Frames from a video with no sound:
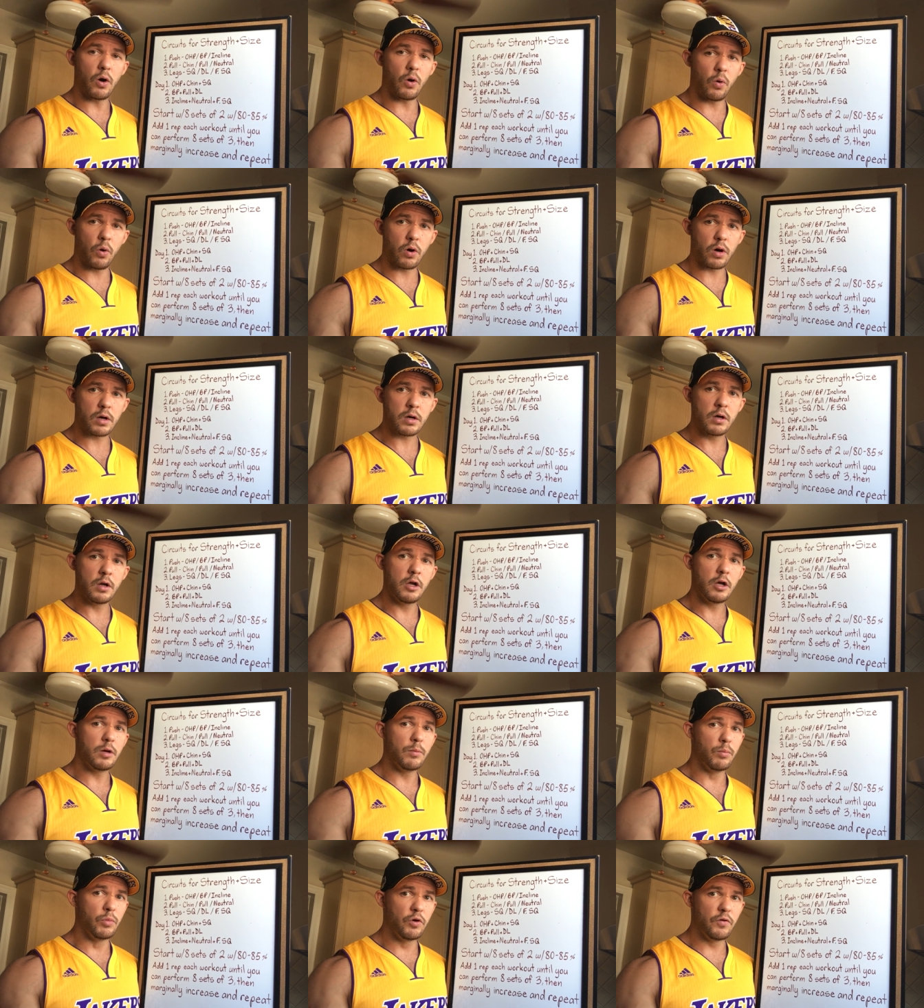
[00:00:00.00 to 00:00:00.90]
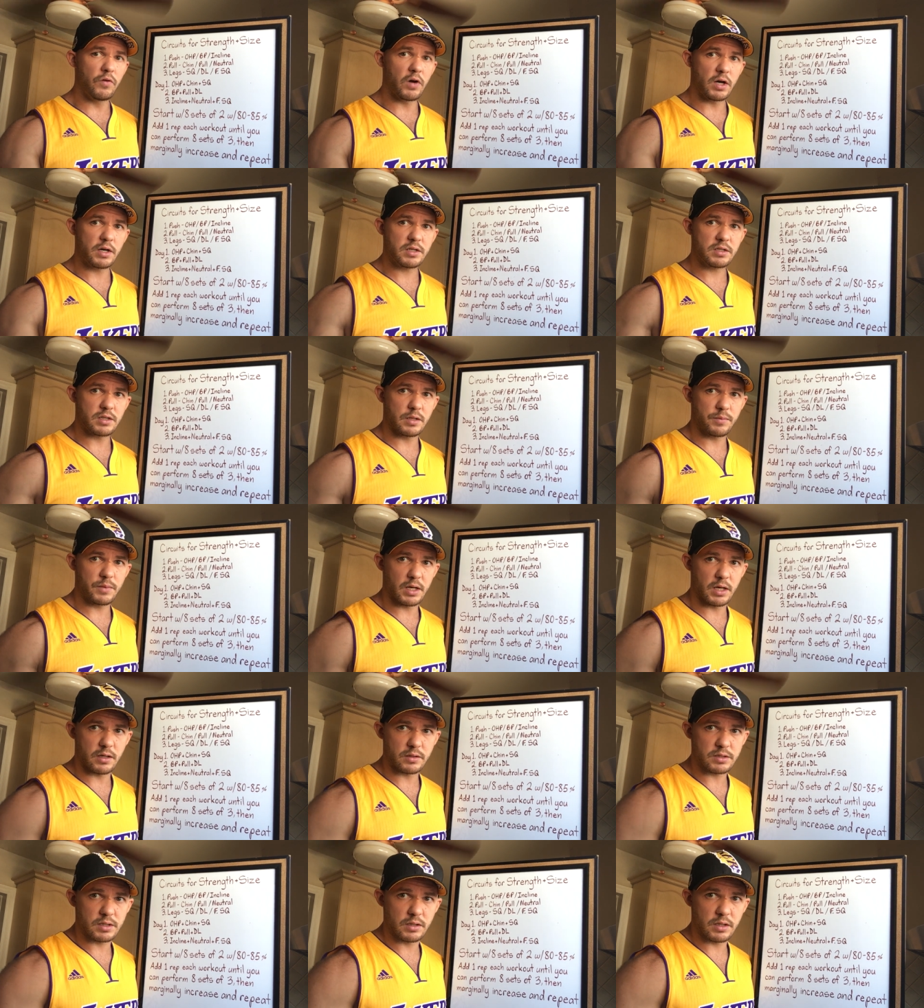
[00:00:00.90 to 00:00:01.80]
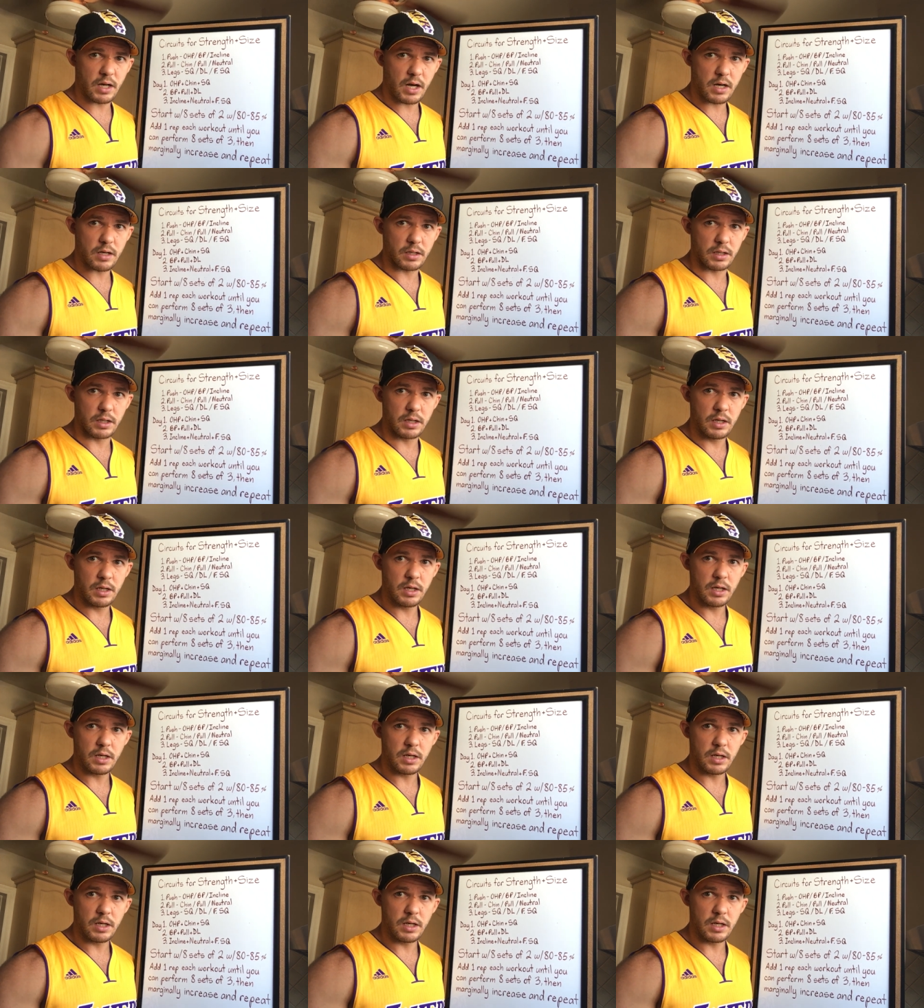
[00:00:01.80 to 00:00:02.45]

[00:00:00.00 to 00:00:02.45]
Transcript: or move on to something else entirely.